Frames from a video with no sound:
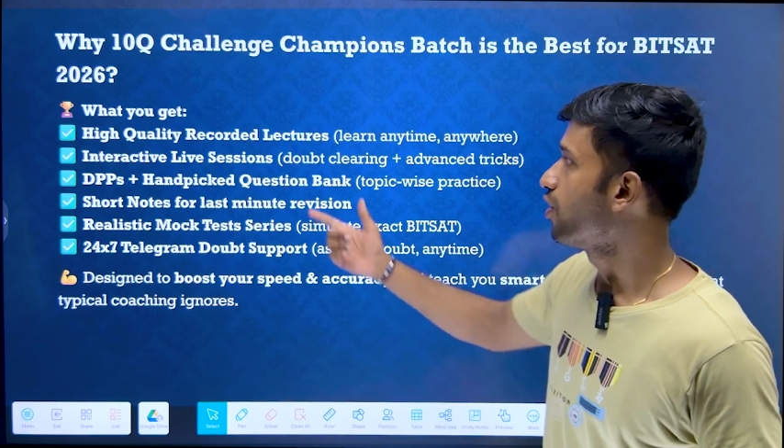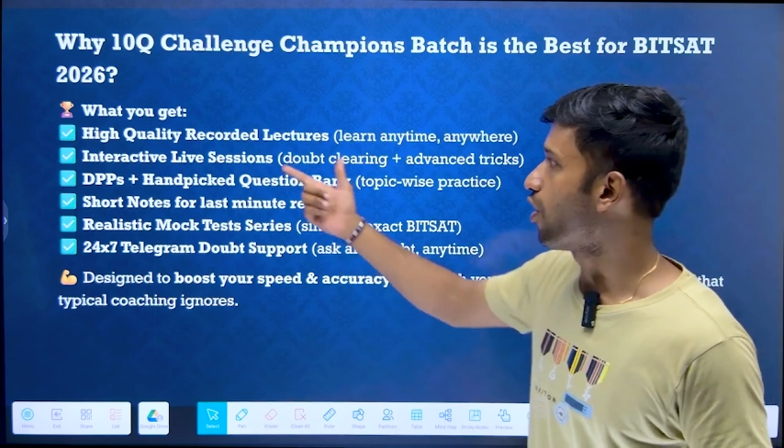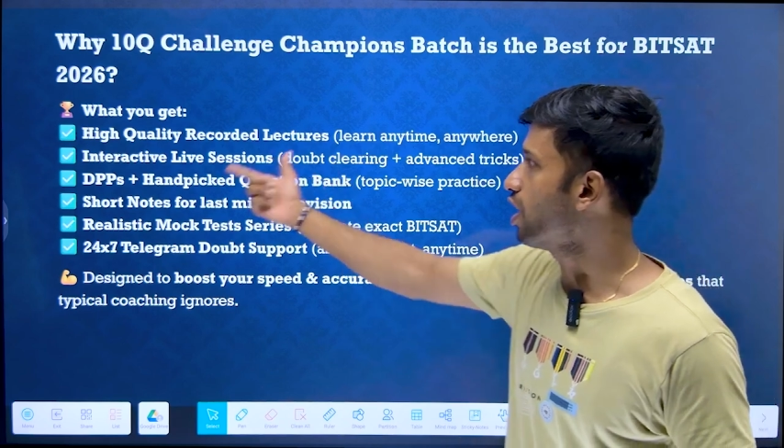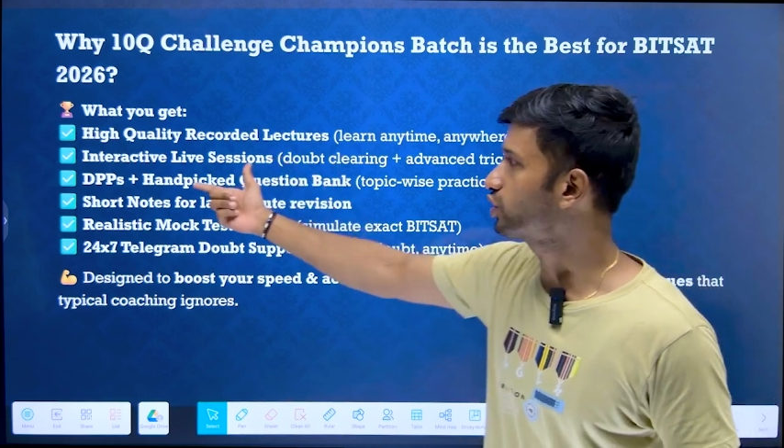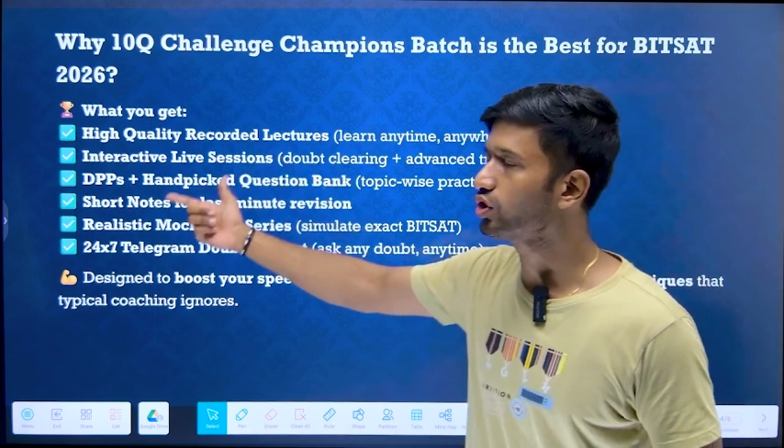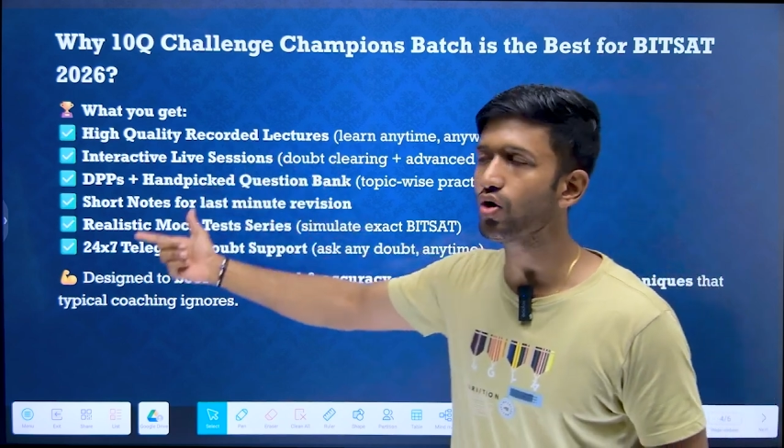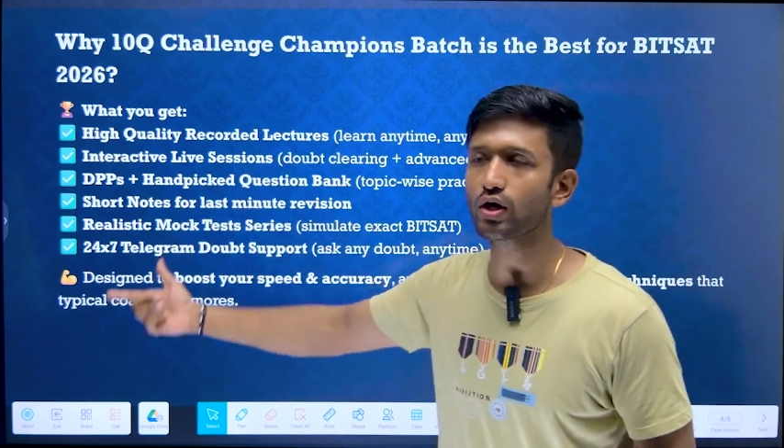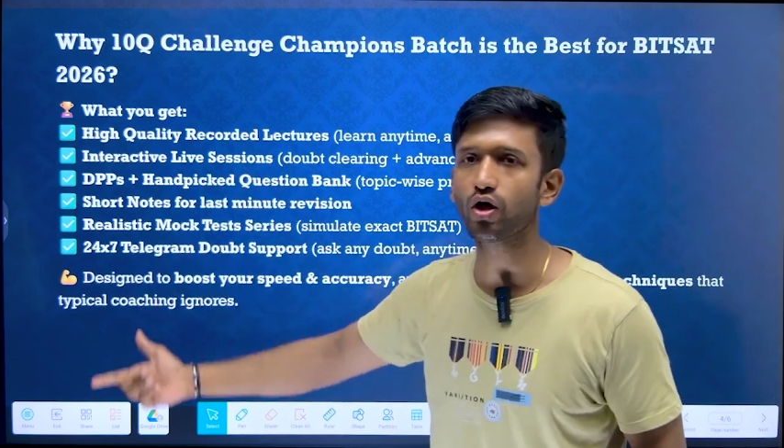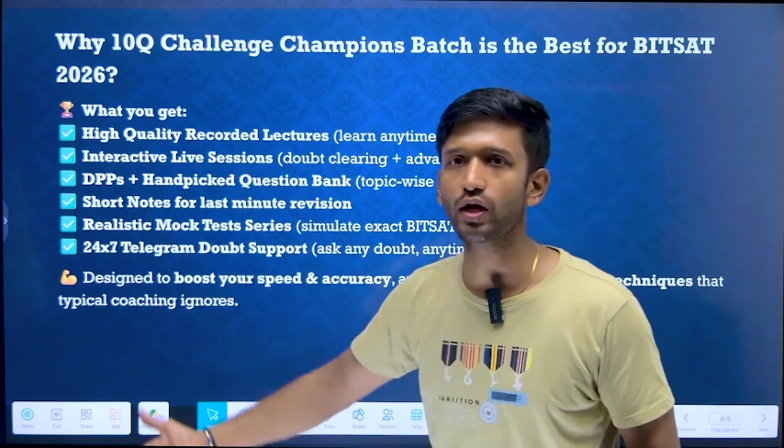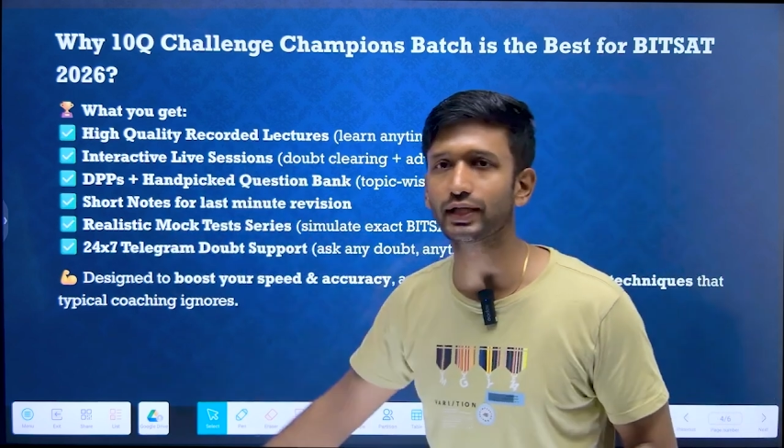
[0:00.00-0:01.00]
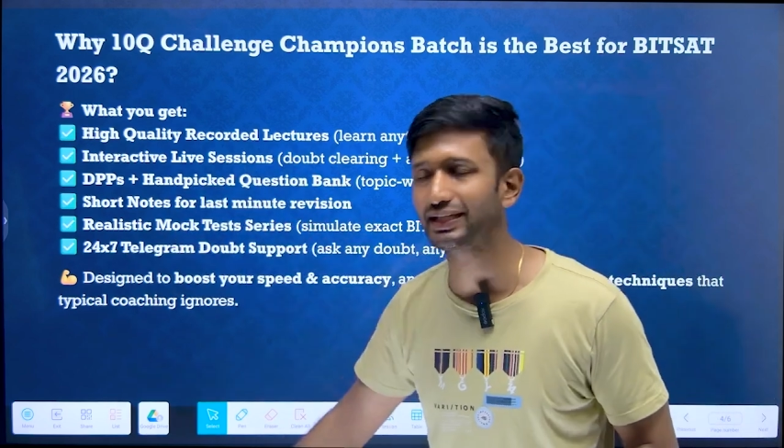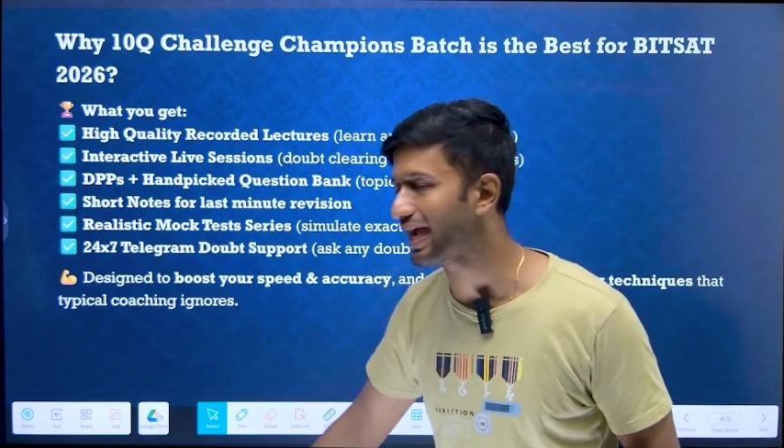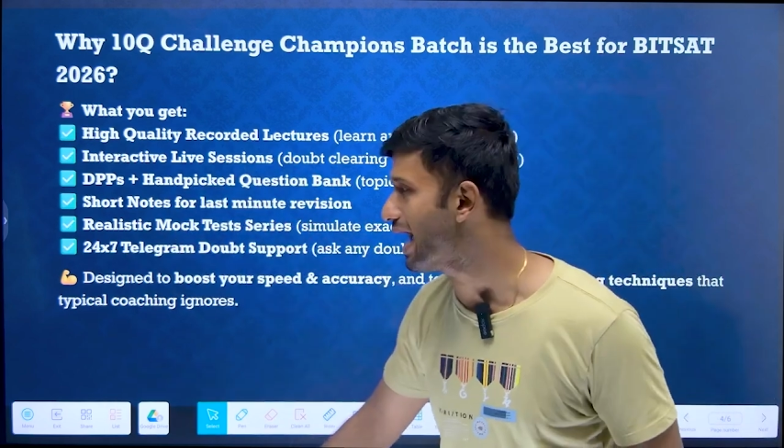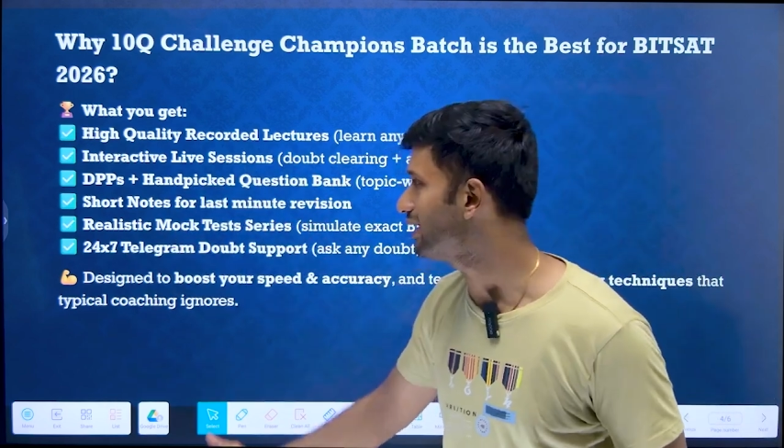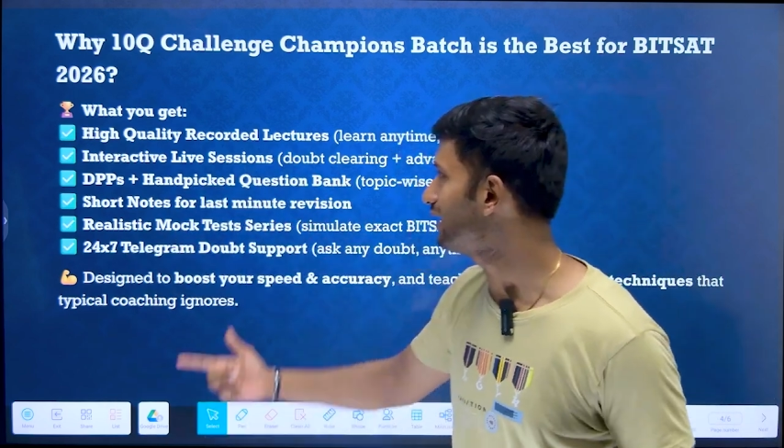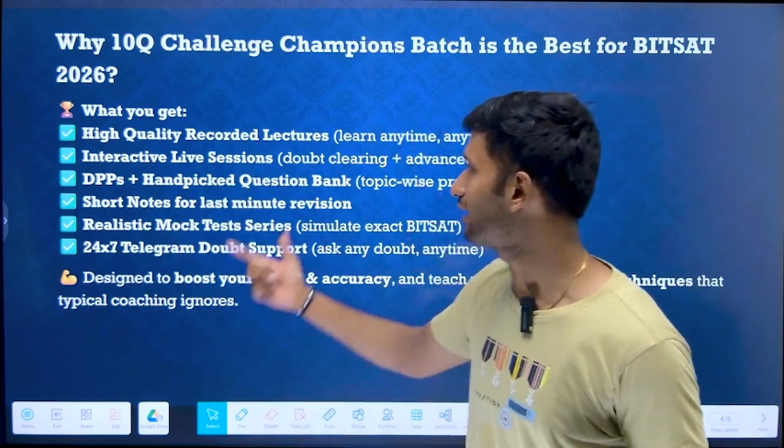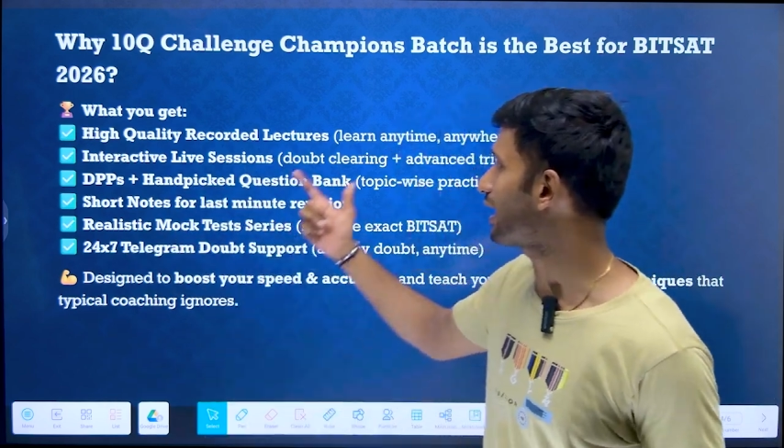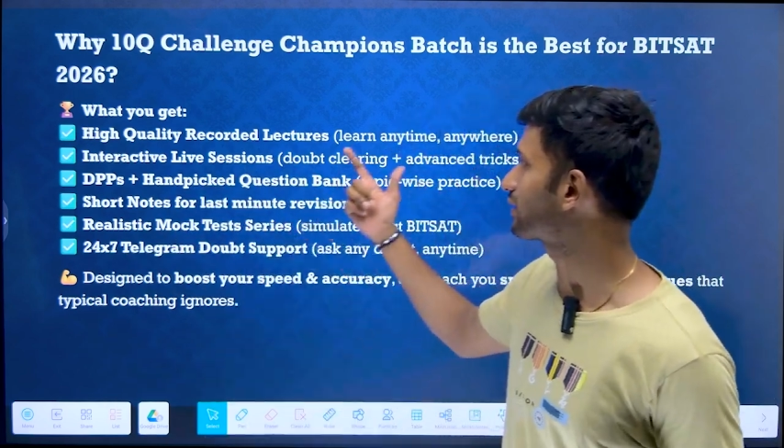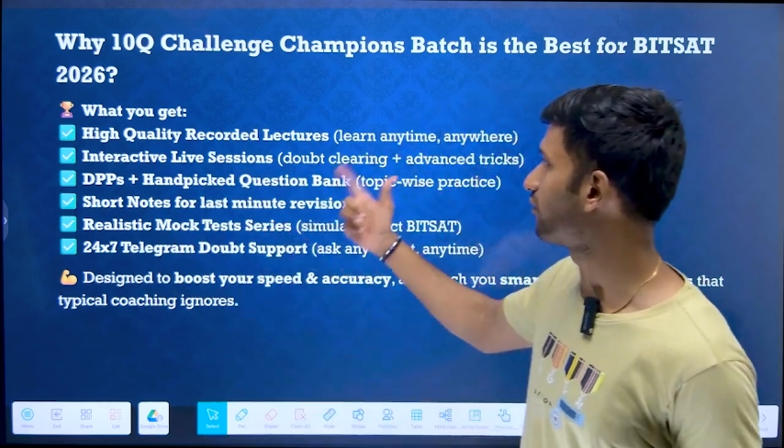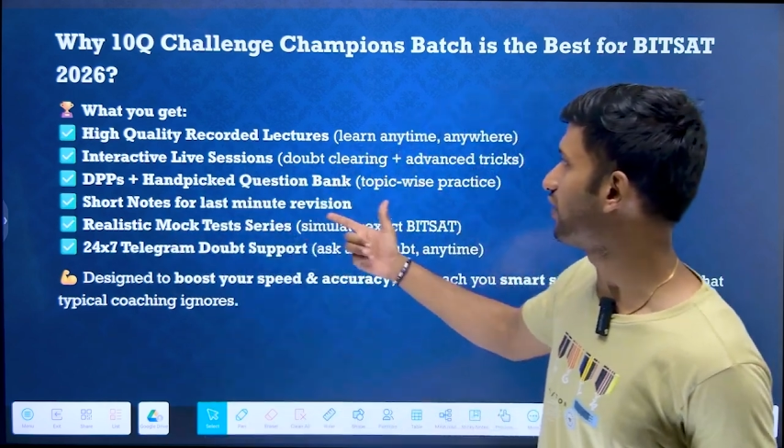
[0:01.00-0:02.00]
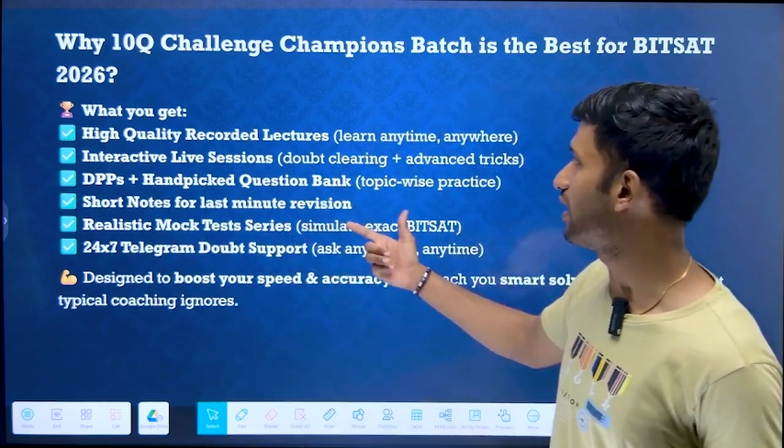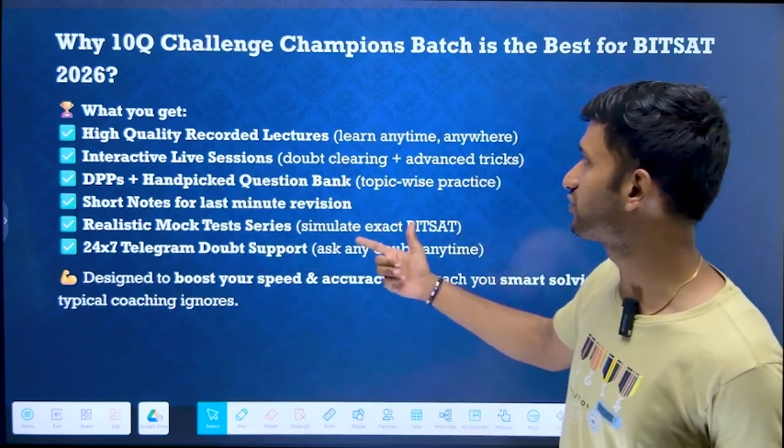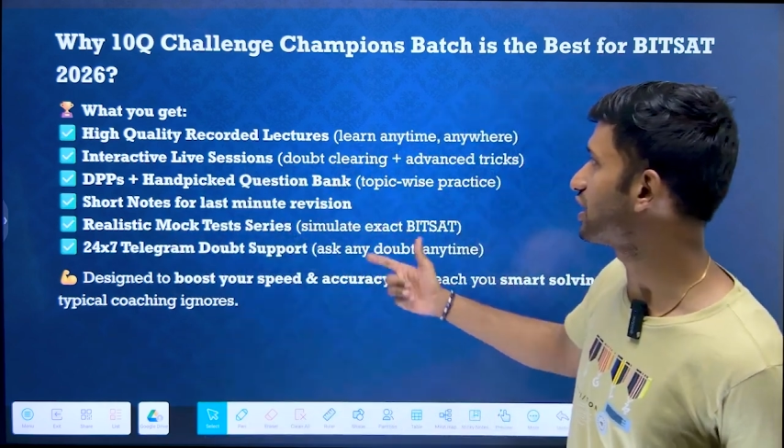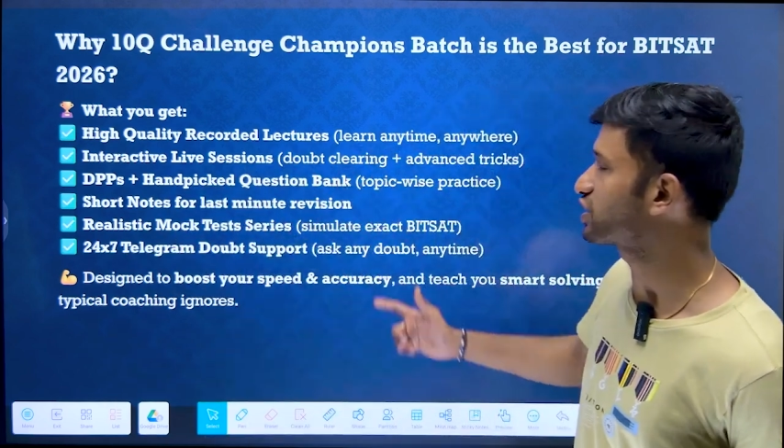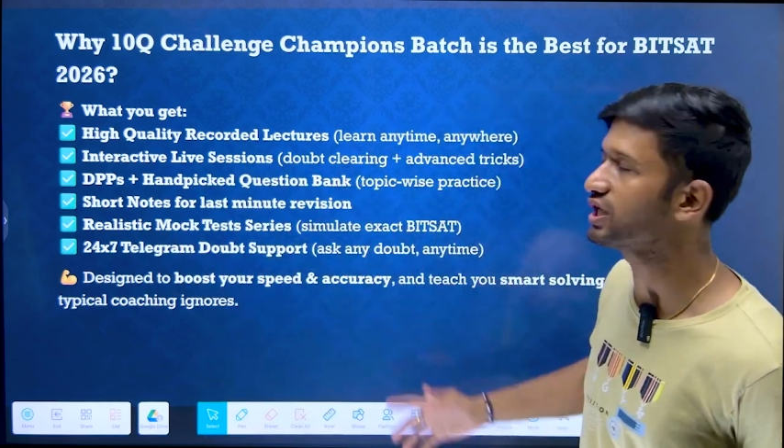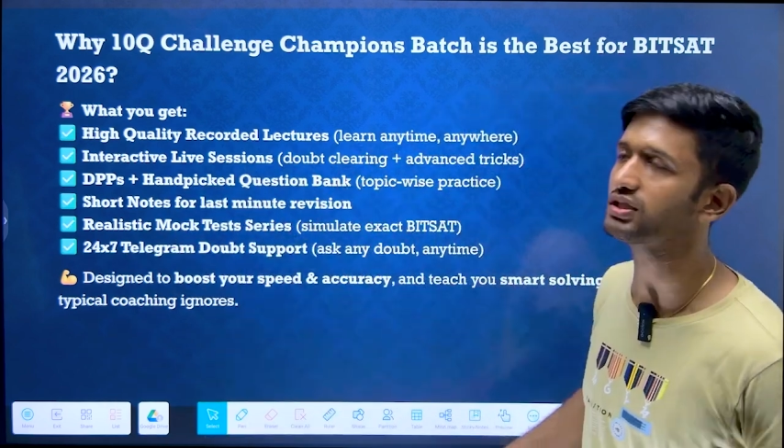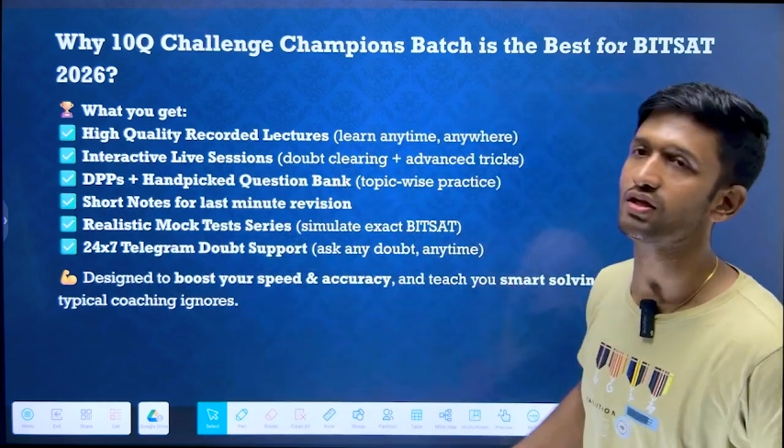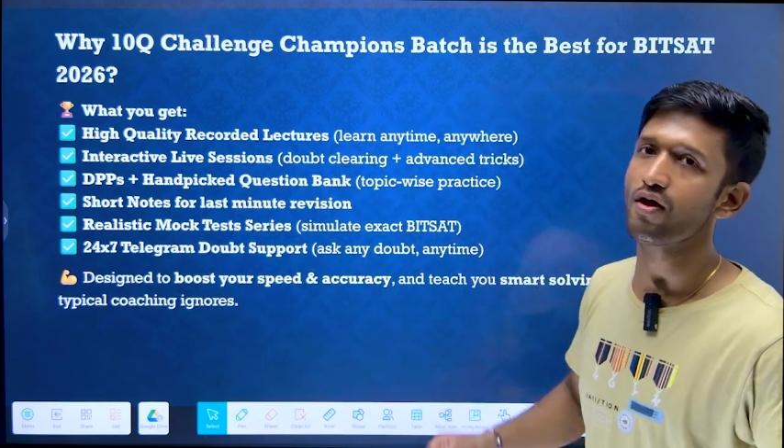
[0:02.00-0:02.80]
Also, you are going to get interactive live sessions